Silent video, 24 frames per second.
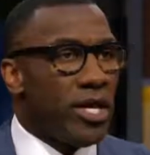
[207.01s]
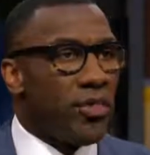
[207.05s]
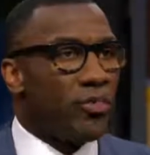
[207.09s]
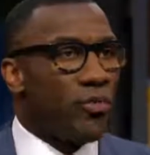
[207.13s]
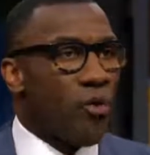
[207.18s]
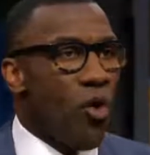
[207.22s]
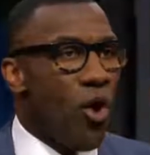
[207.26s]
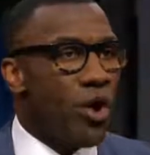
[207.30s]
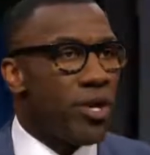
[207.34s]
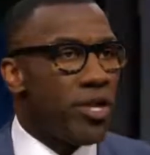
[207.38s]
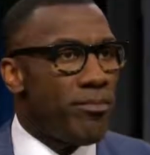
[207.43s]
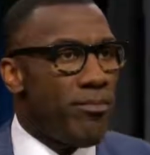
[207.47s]

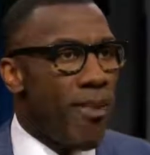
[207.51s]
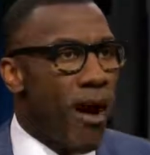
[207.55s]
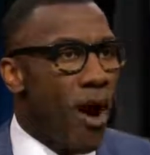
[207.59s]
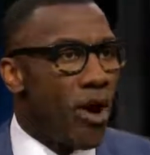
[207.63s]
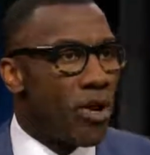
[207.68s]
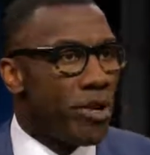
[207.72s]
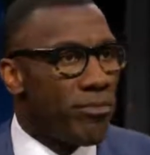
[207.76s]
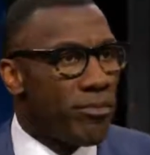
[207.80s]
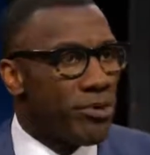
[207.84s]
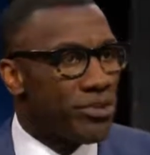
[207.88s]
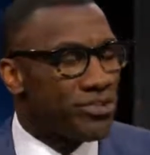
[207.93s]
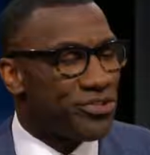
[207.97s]
Throwing the ball
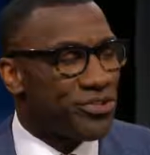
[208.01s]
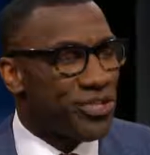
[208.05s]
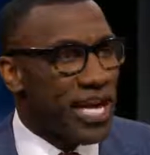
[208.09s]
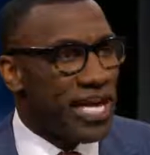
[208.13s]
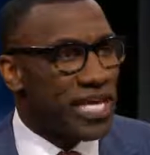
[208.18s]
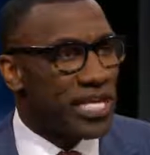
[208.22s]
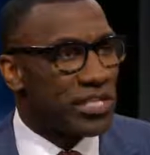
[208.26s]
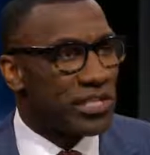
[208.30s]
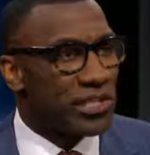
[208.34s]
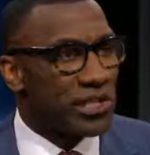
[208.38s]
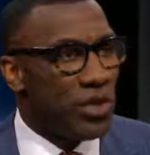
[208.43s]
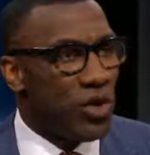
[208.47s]
to
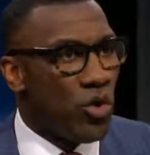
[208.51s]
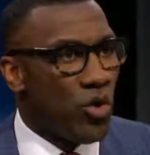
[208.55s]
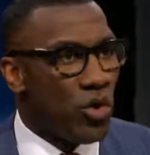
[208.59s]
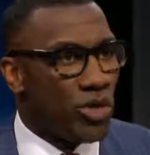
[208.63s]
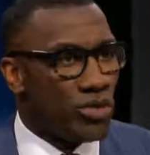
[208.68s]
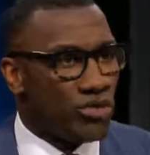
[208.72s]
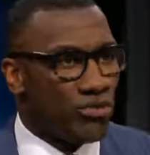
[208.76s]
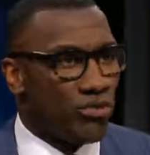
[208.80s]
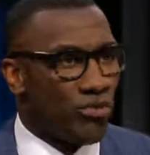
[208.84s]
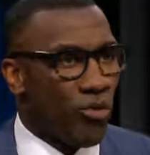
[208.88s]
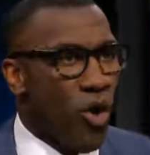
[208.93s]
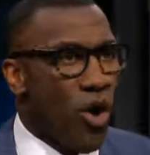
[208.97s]
Mercedes
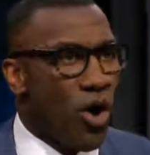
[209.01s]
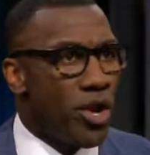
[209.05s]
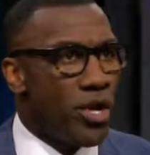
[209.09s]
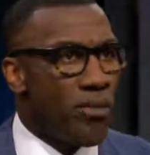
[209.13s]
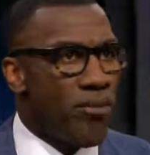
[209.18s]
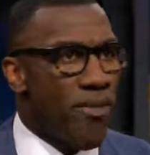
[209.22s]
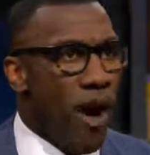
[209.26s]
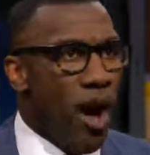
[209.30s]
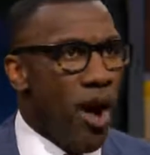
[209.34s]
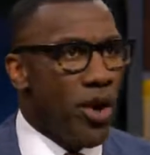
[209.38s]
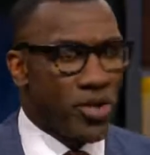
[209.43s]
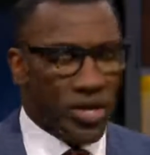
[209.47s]
Lewis, throwing the
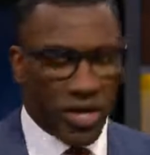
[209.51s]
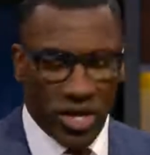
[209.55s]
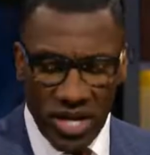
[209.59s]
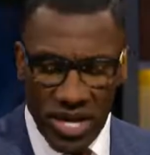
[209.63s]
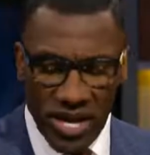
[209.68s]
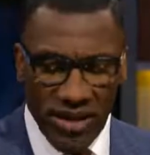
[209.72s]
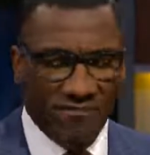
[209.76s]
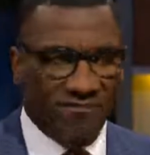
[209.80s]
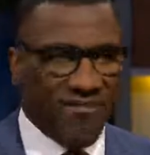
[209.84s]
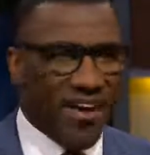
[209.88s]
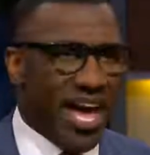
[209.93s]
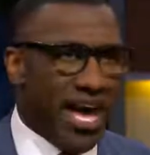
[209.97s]
ball to
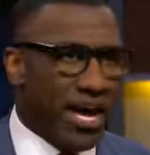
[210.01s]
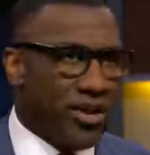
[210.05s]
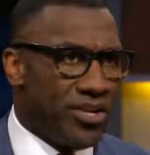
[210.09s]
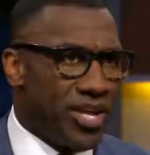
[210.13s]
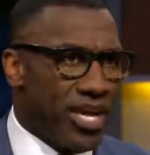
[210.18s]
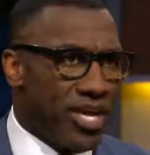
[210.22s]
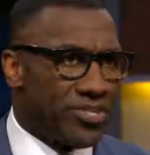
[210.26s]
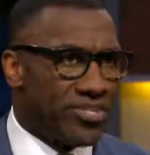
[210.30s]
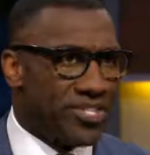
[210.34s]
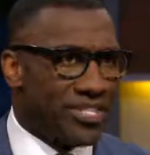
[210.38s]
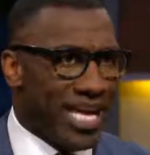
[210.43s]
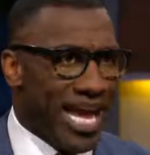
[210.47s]

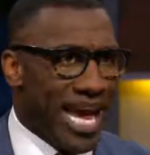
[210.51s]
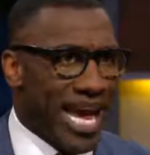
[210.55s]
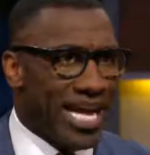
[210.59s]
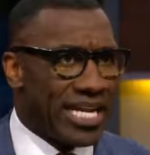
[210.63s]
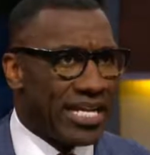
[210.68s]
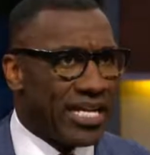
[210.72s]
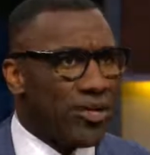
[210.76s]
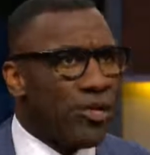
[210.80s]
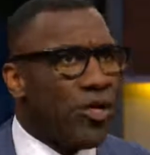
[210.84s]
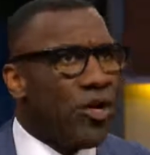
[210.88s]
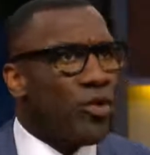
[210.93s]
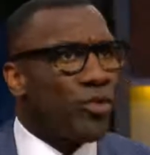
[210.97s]
Valdez
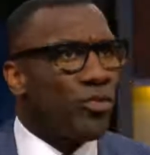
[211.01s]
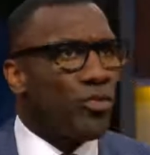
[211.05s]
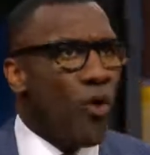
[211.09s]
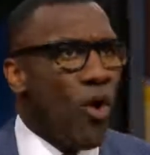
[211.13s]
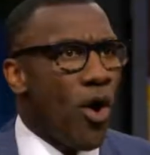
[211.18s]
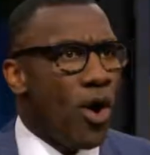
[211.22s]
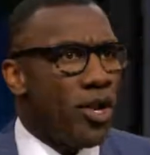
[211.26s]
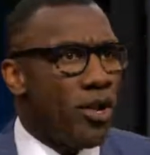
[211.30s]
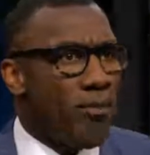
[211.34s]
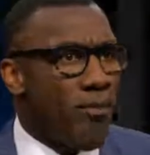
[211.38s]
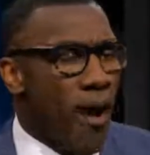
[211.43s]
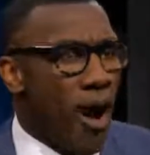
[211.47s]
Scanlon,
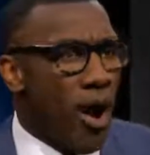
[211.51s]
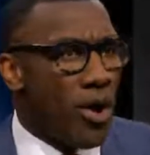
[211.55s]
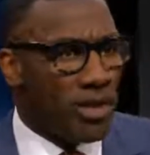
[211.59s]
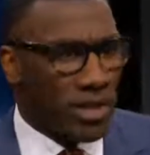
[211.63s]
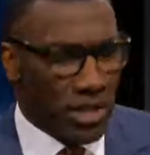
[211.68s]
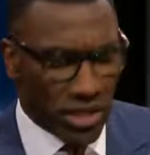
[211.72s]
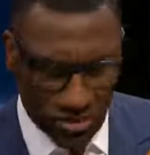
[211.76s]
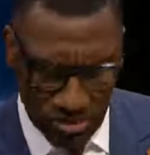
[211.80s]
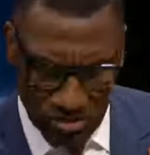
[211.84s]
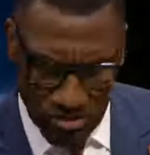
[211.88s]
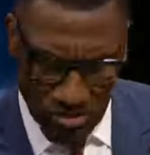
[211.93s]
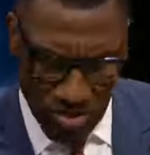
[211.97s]
throwing the ball
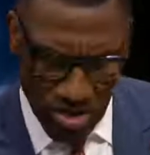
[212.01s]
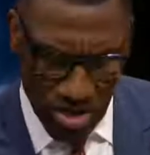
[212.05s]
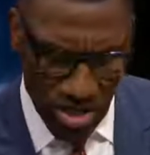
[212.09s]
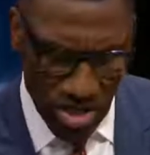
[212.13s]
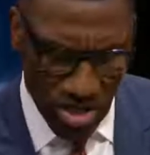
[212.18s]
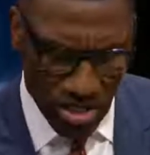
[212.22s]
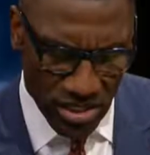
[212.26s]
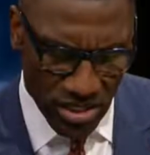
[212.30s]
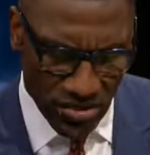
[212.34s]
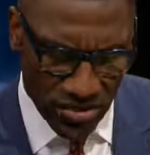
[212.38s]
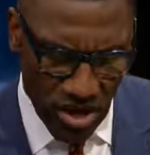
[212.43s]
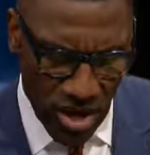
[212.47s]
to
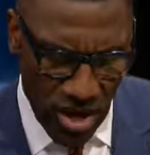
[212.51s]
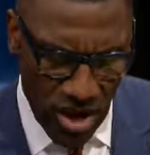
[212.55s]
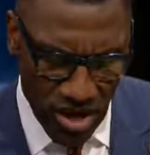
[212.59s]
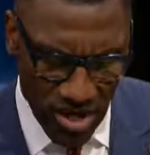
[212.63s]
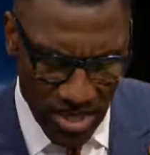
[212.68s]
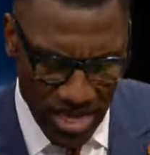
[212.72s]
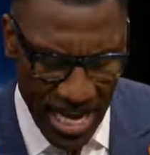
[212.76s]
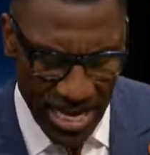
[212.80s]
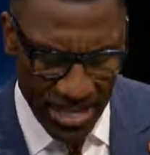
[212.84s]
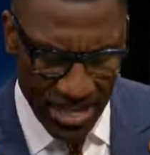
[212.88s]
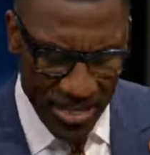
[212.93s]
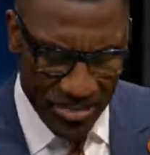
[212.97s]
Lazard.
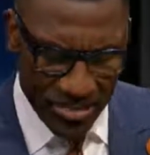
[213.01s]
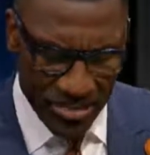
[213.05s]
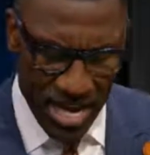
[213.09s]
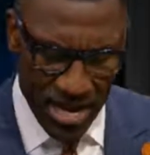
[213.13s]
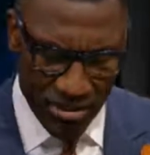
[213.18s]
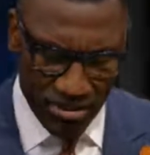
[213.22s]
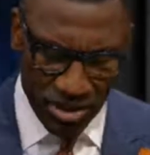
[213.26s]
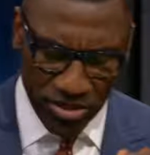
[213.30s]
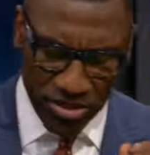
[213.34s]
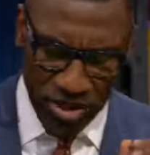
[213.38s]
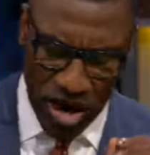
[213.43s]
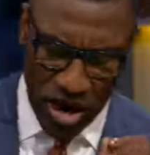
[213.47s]
Yeah, that's his name,
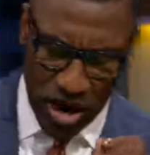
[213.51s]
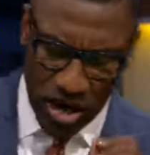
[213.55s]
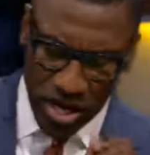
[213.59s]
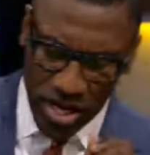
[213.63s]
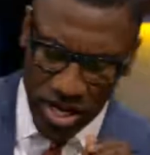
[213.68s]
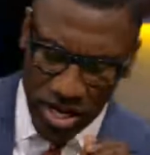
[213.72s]
Lazard.